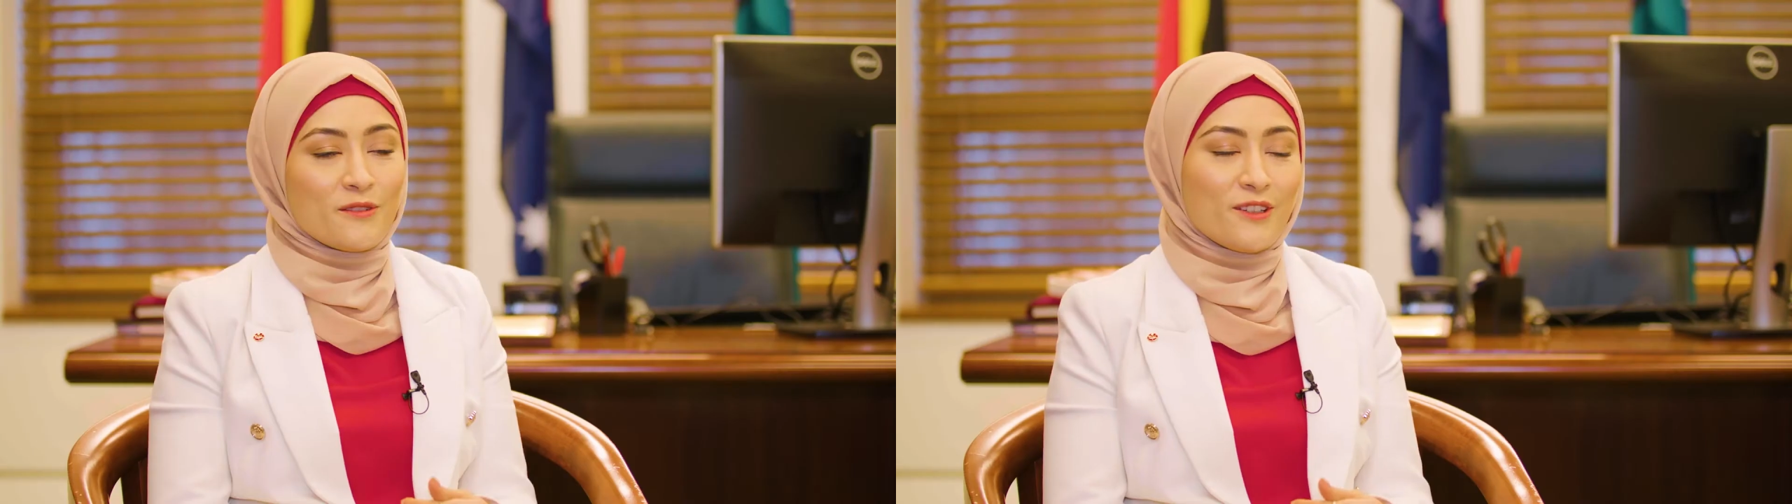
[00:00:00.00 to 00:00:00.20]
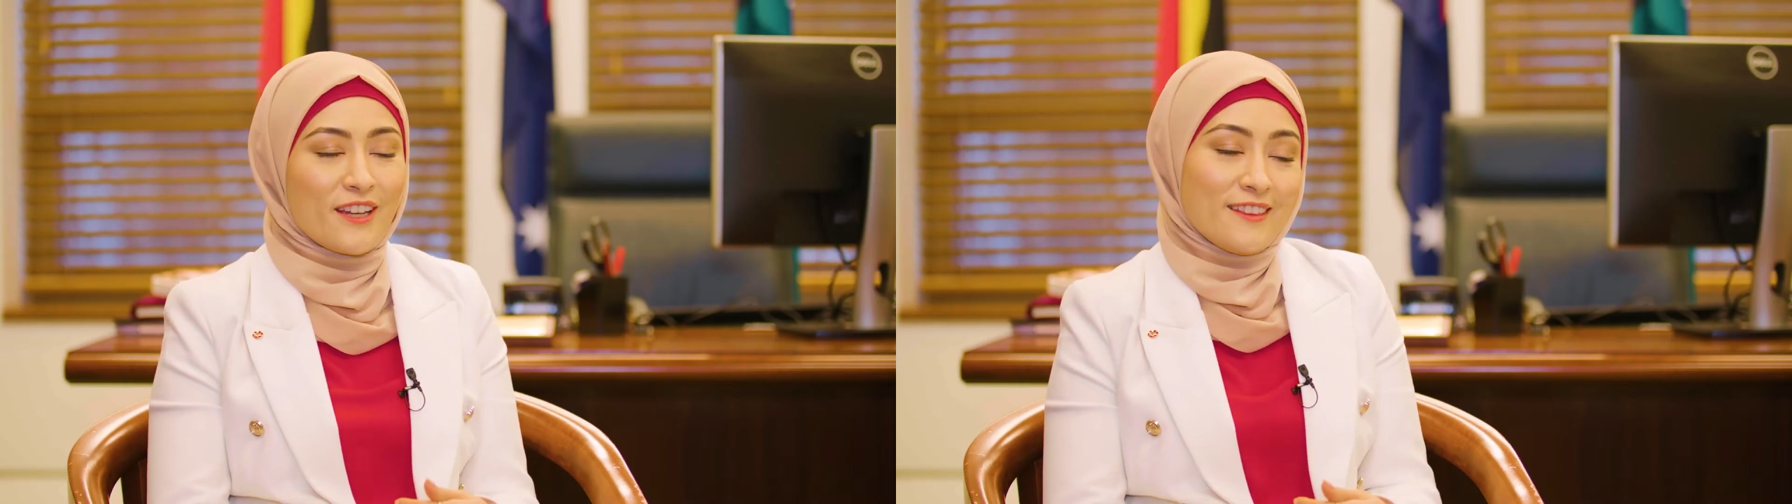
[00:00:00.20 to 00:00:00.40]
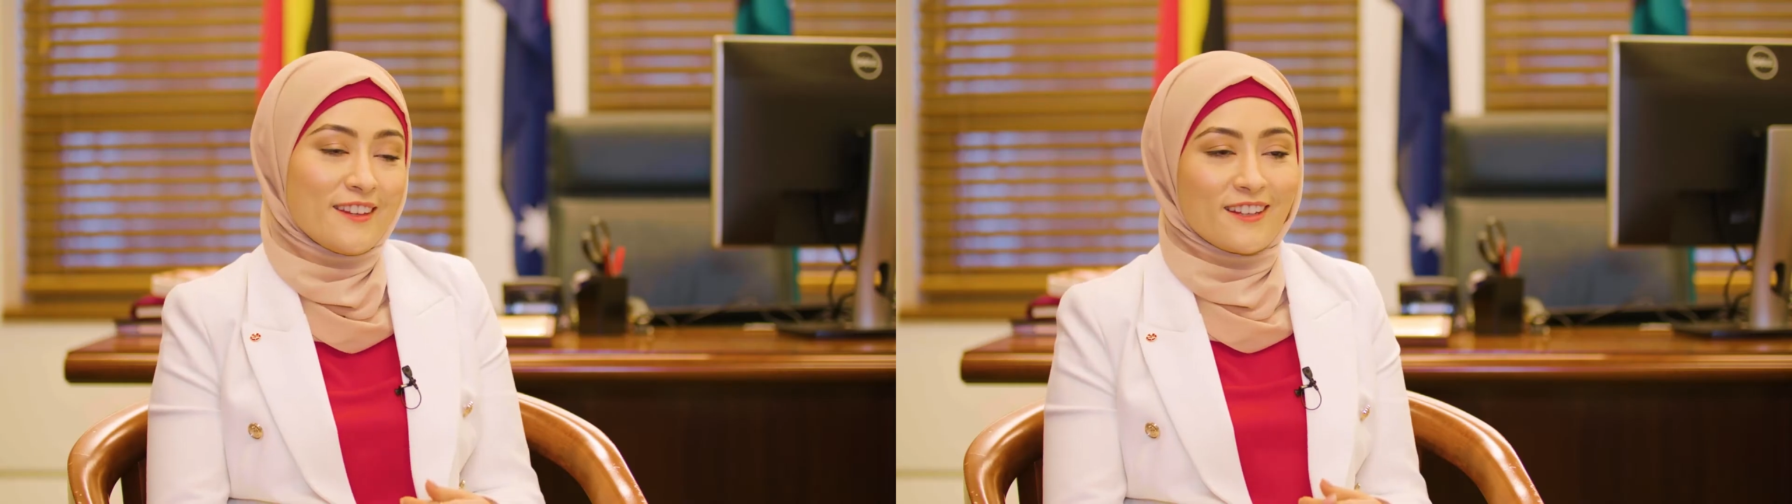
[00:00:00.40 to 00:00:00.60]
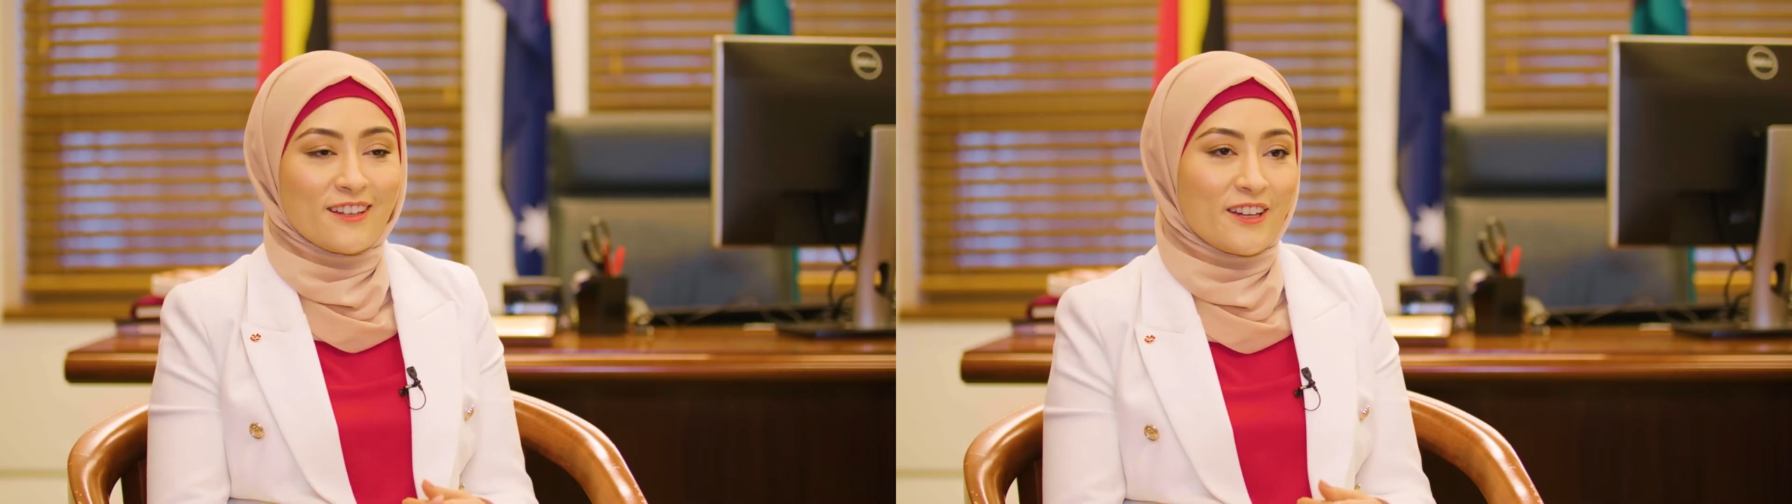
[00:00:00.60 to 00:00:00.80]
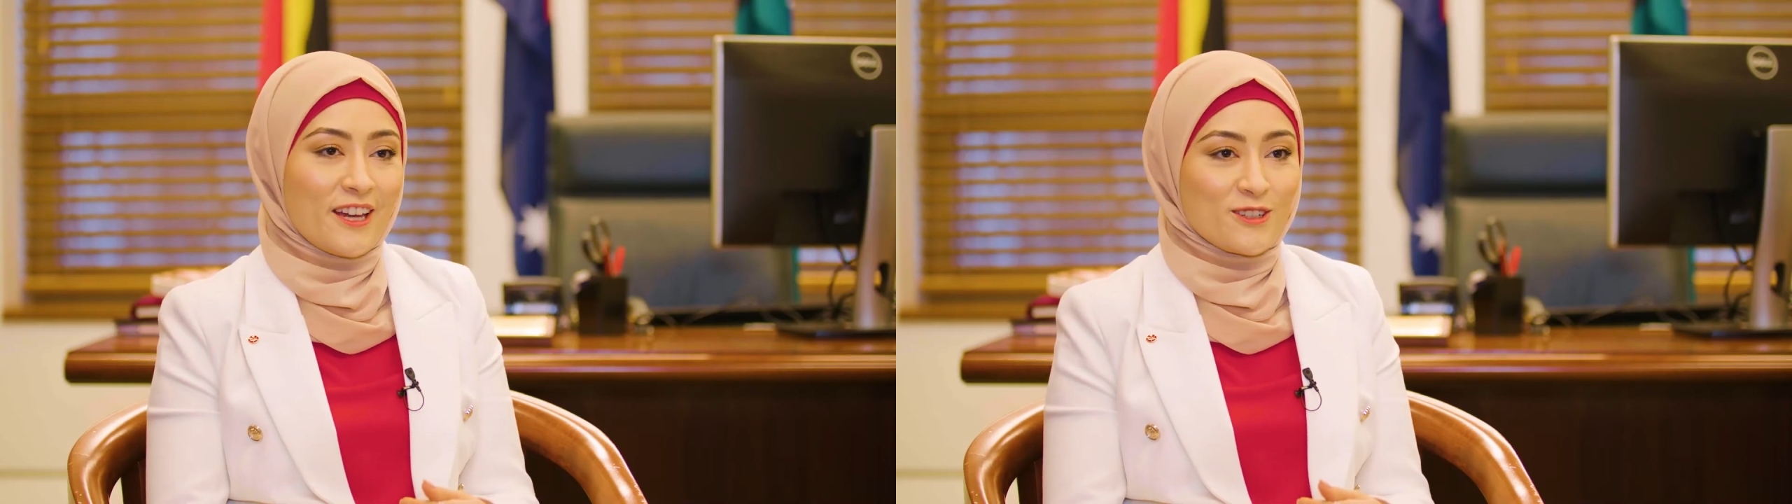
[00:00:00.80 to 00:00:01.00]
You get the
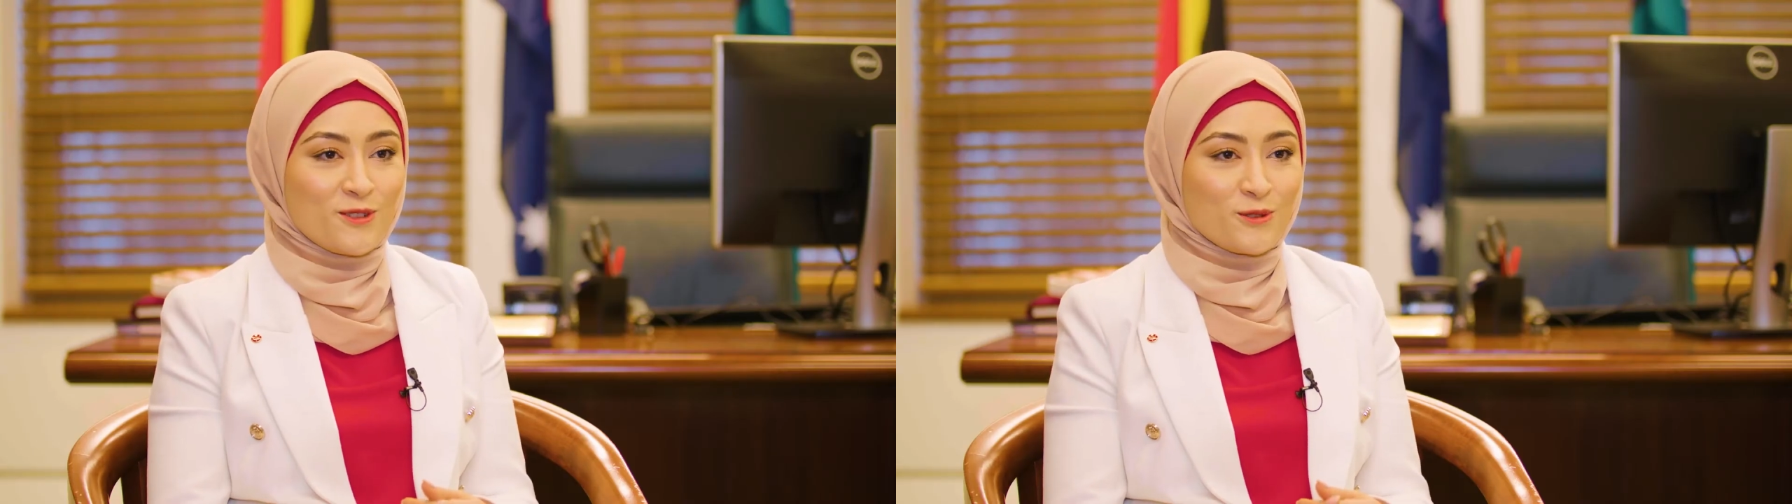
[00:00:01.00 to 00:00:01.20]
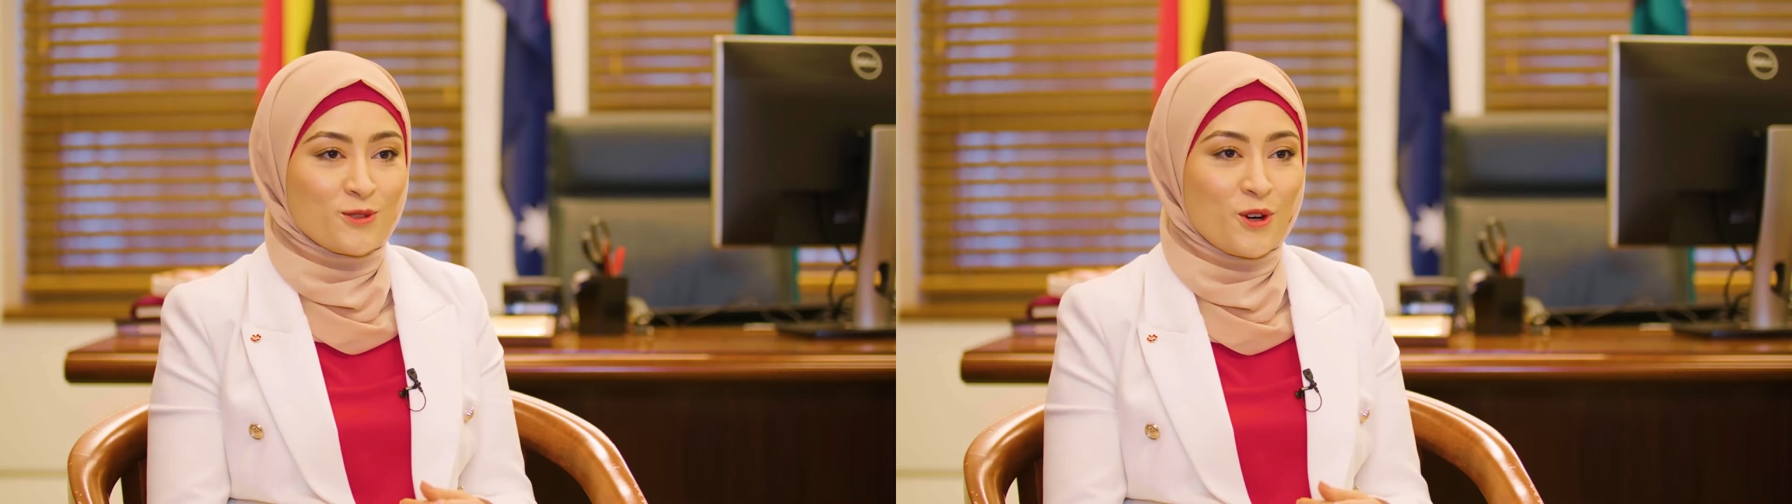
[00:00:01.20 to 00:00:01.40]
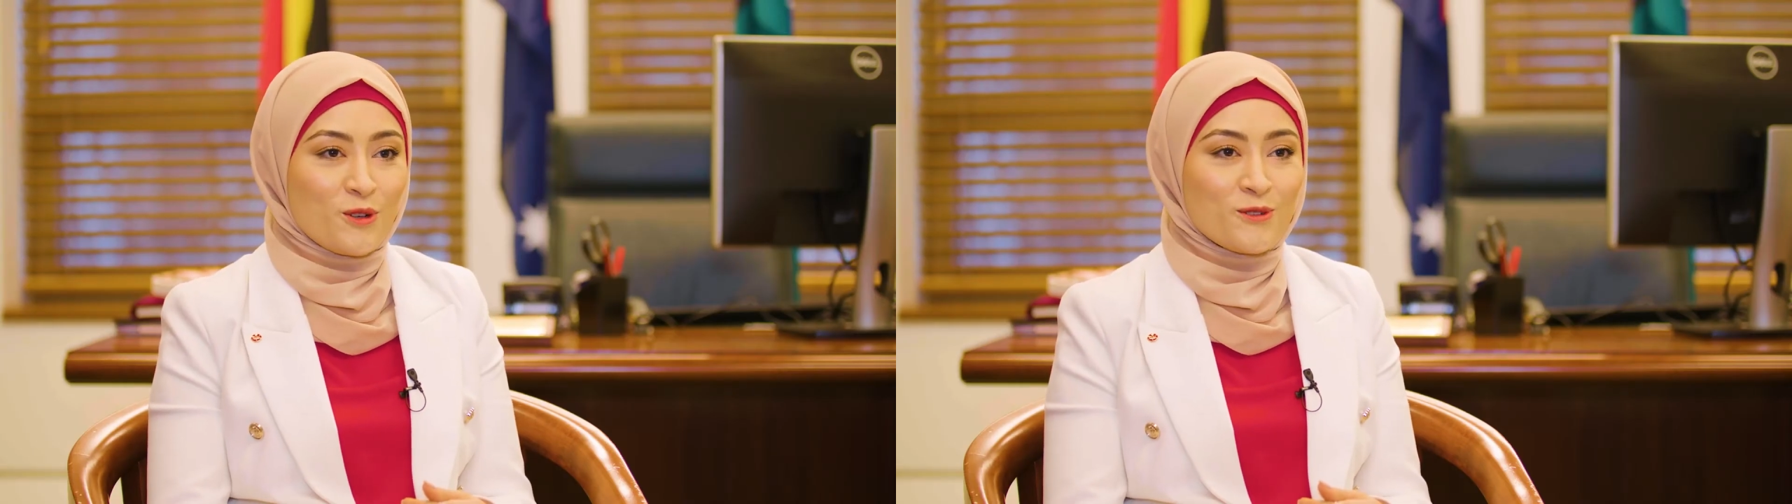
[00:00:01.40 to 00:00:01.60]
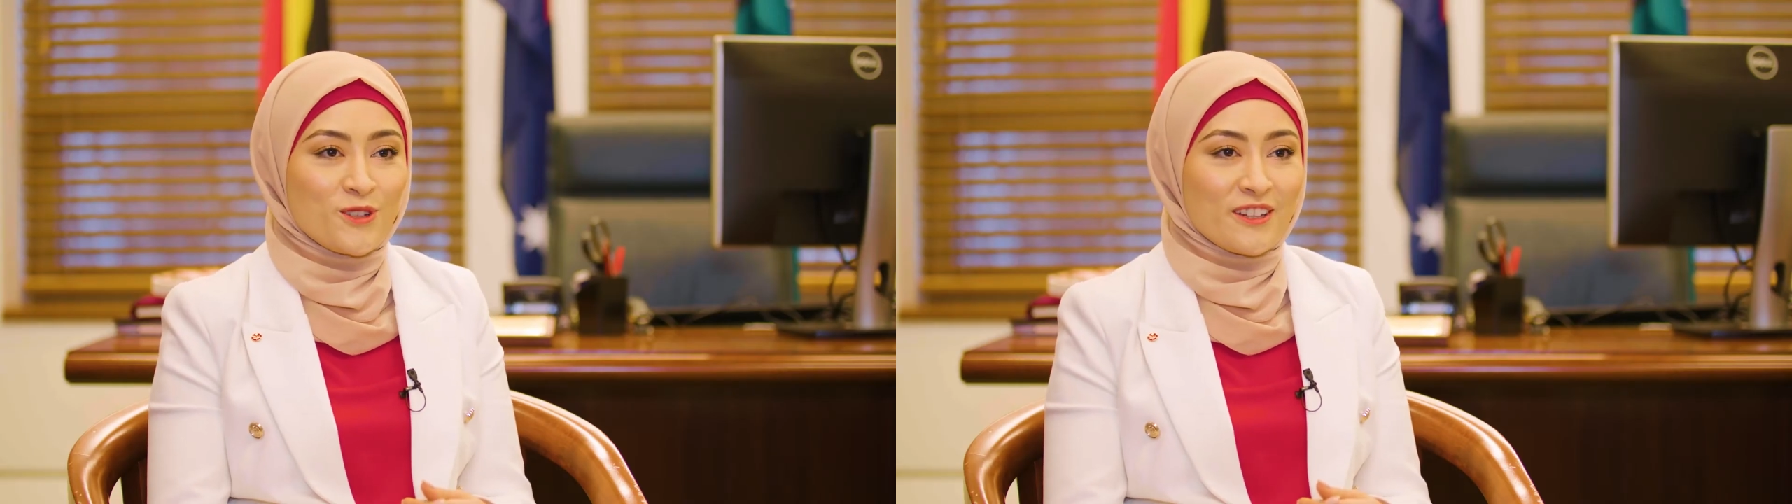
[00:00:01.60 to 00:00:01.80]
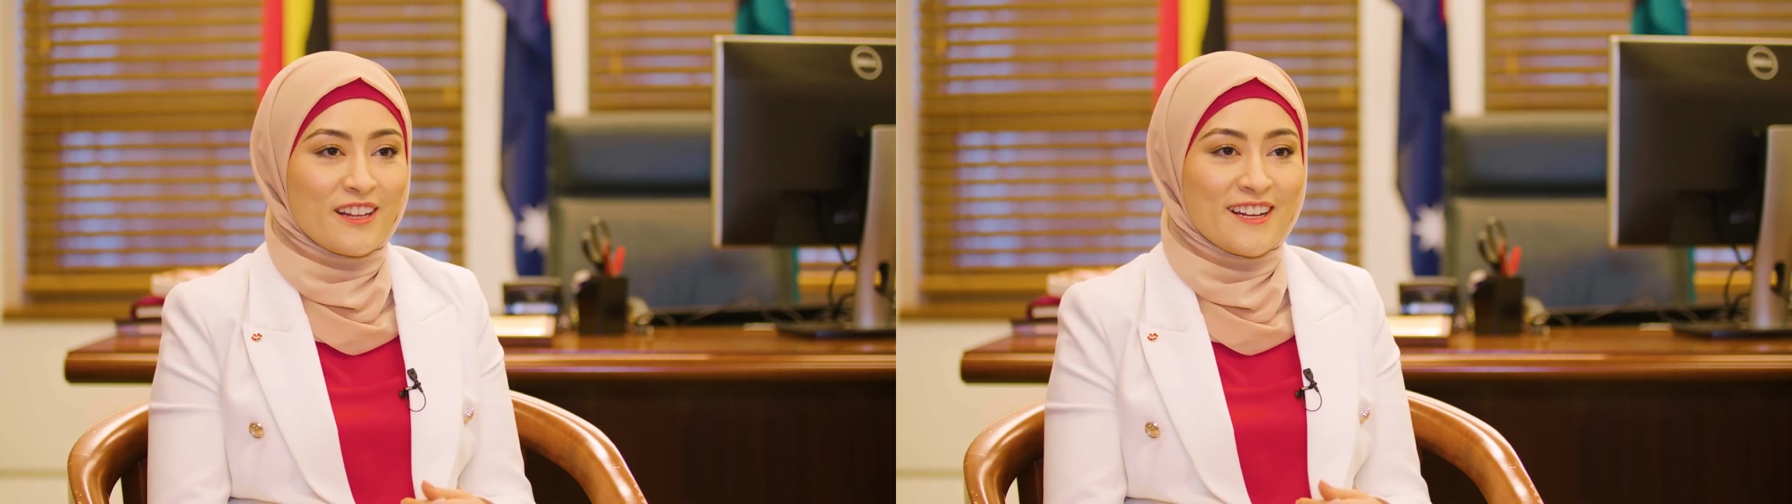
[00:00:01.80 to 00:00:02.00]
occasional trolls
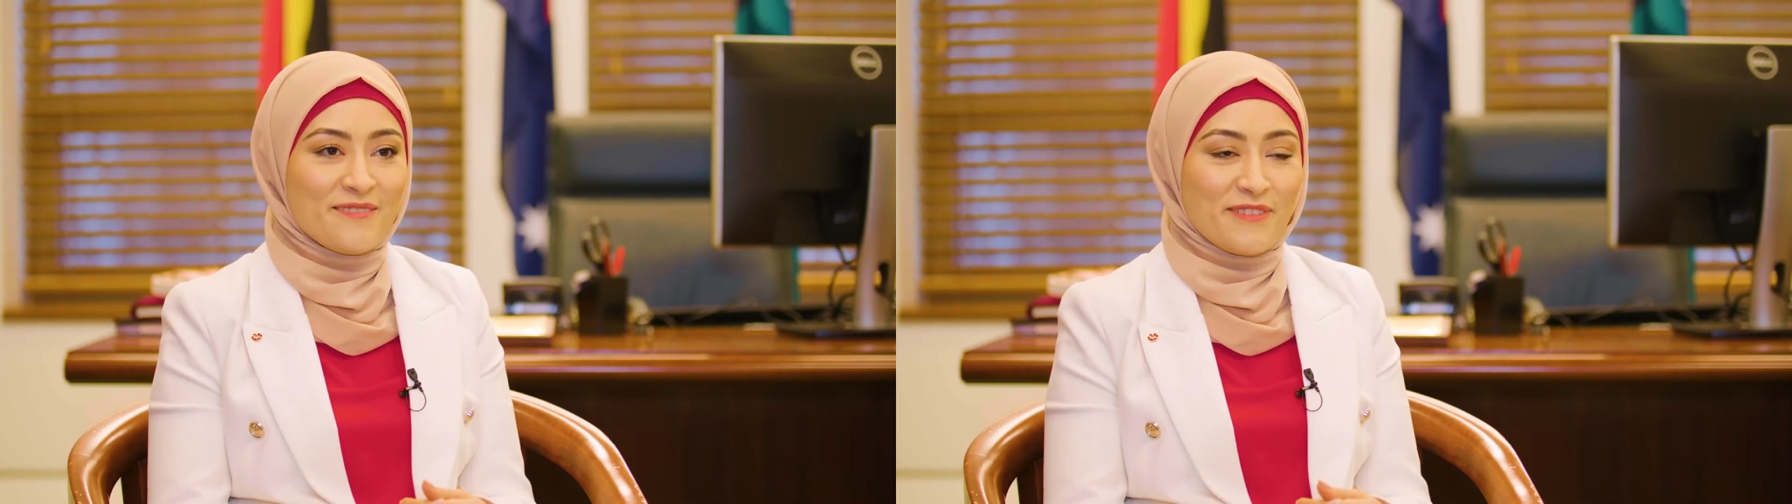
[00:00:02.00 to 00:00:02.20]
online,